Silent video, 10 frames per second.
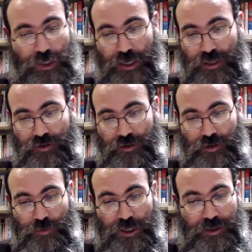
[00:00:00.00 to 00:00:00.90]
And
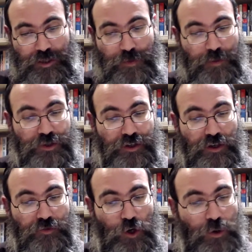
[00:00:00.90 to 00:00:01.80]
the beginning of this mind is going
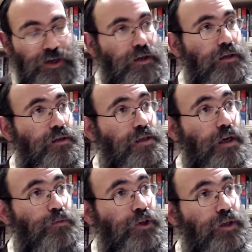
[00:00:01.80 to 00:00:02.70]
to give a quick
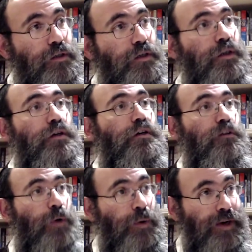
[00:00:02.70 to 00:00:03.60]
summary
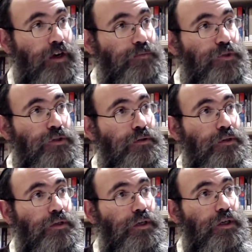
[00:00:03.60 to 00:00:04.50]
of where we're up to
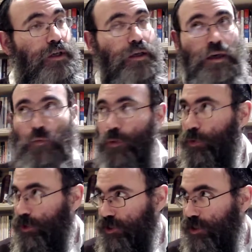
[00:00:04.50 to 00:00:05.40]
in what we
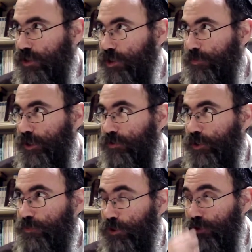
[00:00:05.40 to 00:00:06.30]
were discussing about
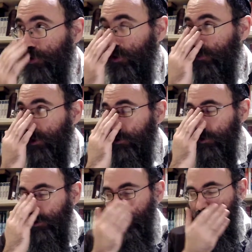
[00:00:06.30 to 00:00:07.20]
Kavod Malchus Chiyemeru
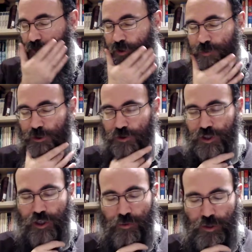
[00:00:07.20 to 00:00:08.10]

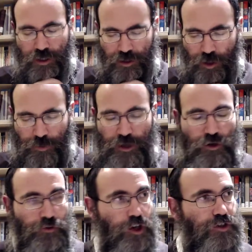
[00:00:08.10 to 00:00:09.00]

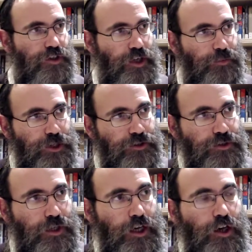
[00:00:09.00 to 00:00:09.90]
Vaski Daberu,
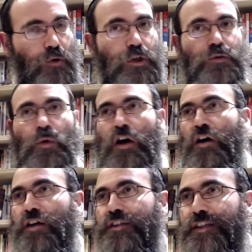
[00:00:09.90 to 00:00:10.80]
which
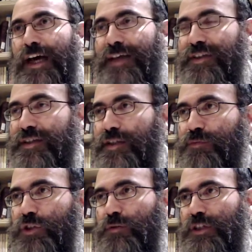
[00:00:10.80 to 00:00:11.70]
was that the
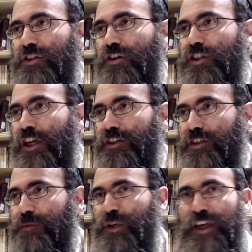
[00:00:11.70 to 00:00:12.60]
Tzimtzum is not
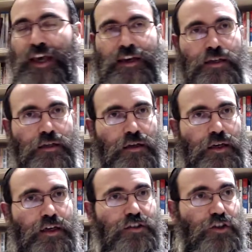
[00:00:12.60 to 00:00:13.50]
just Benegea
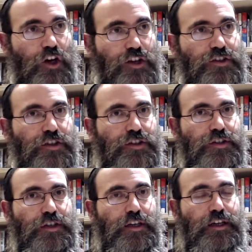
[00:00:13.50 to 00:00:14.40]
to the
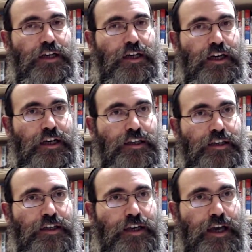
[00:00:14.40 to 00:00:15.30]
Oisius and
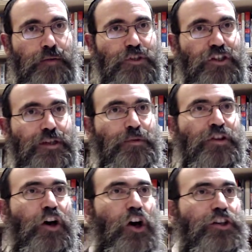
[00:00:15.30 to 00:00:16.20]
the Kalim. It's not something
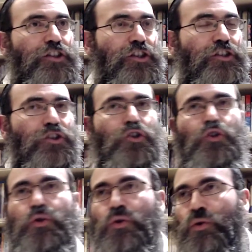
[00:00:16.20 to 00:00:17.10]
the Oisius
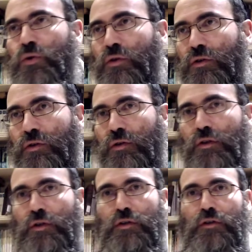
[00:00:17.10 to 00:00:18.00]
do
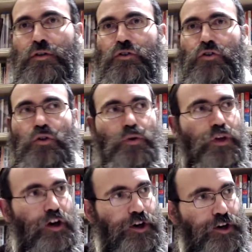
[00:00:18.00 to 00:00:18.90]
to
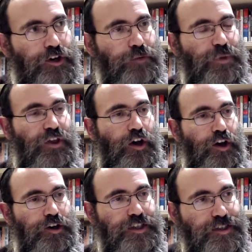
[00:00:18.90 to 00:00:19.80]
the Oir, but the
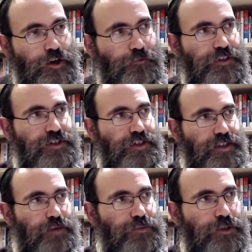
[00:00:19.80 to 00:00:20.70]
Oir itself is
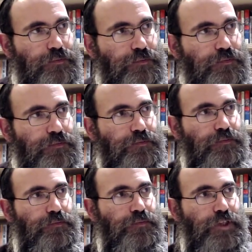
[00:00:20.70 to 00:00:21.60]
Nistantim.
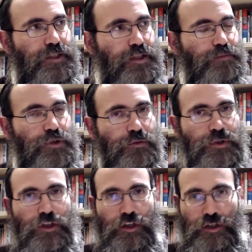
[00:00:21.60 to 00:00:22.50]
The Tzimtzum
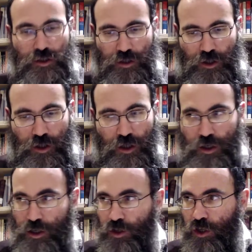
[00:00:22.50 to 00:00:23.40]
is
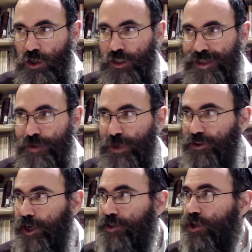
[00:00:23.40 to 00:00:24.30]
is in the
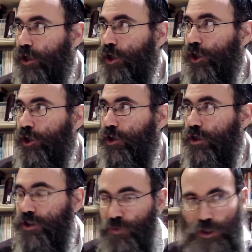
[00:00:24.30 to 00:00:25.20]
Madregas HaOir
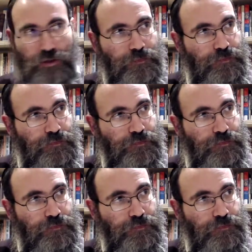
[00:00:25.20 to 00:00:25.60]
as well.